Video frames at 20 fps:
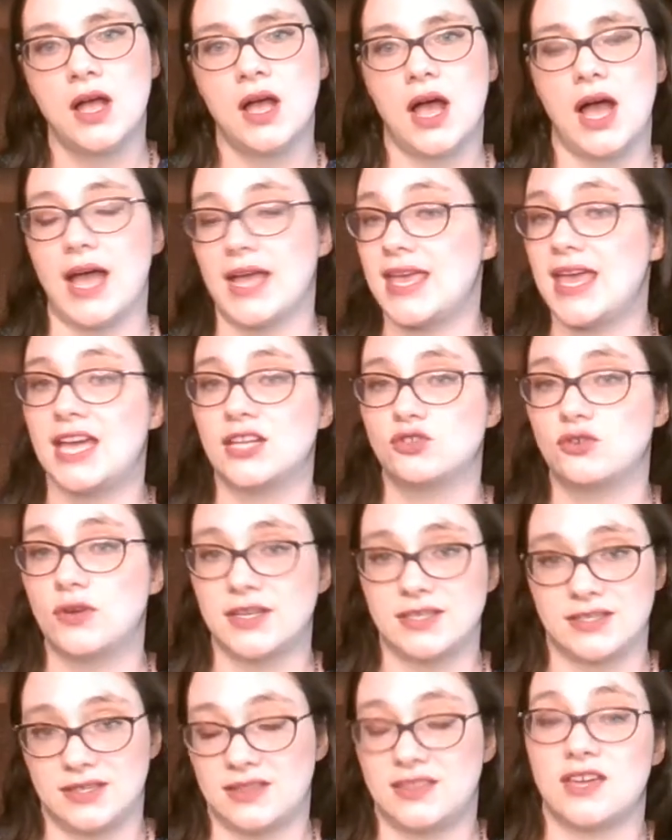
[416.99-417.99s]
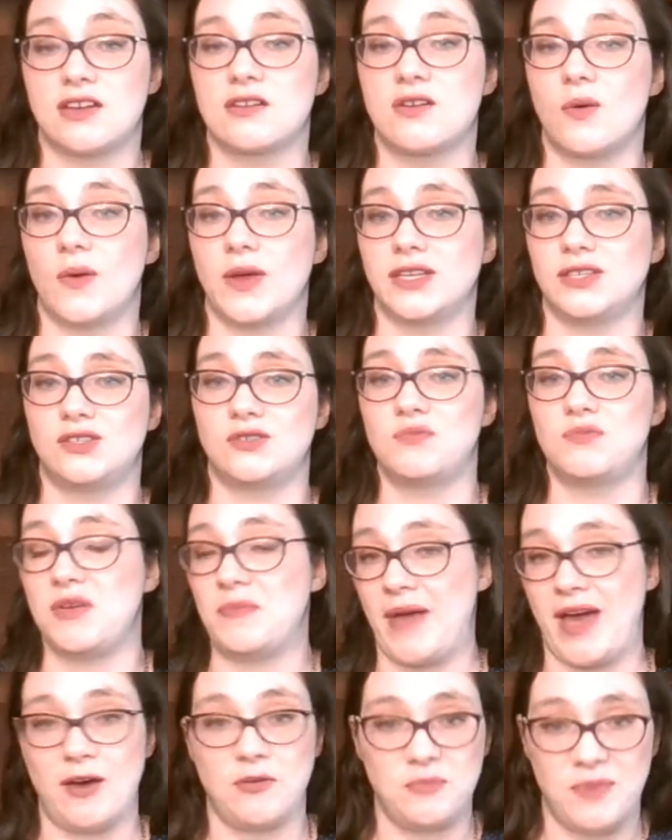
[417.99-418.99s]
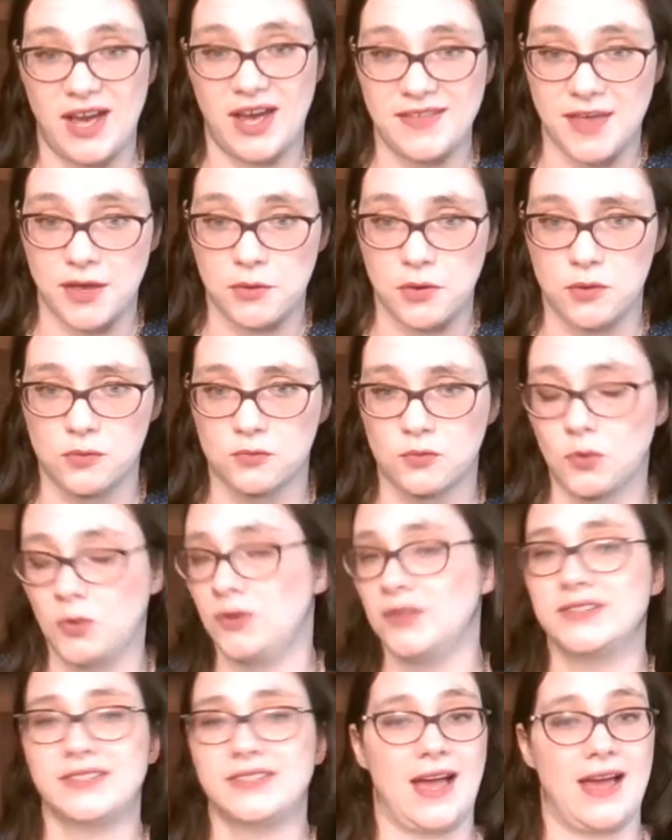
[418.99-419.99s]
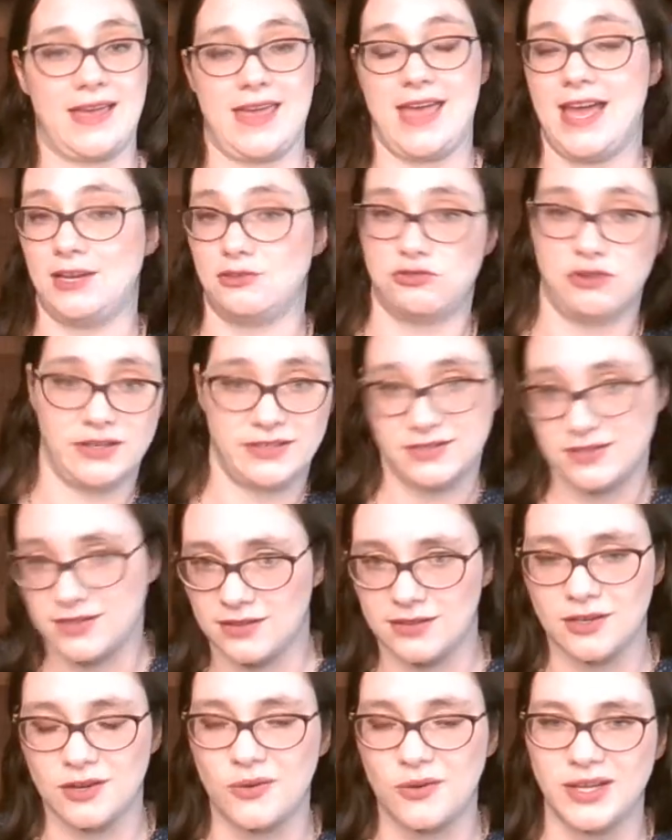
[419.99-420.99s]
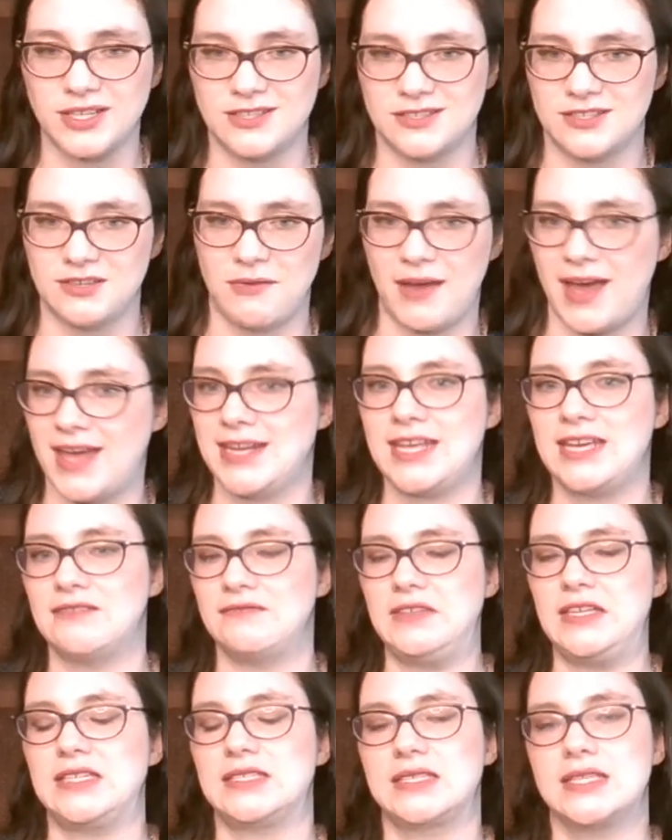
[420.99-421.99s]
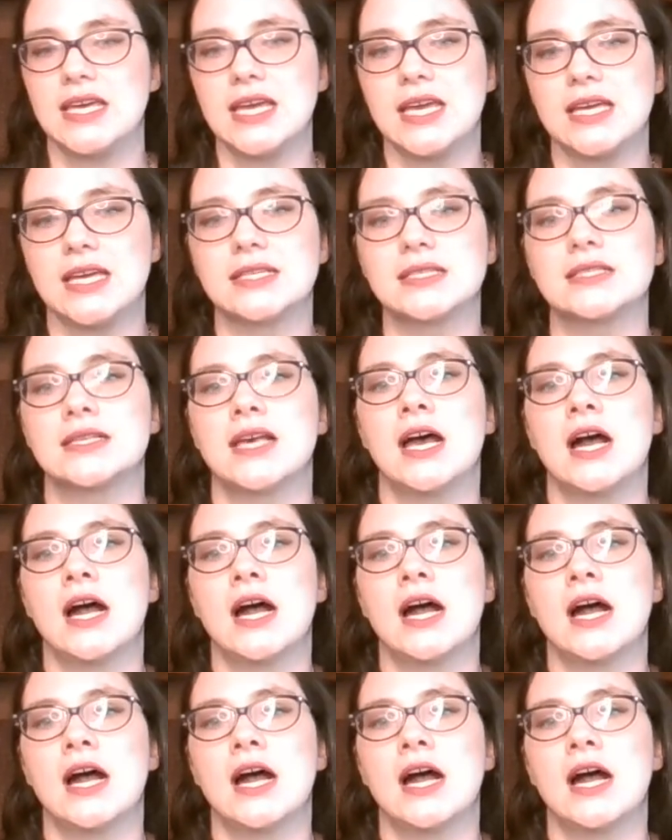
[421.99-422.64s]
I can't trust that they're going to be bound by their own rules. I can't trust that they're going to do any of these things.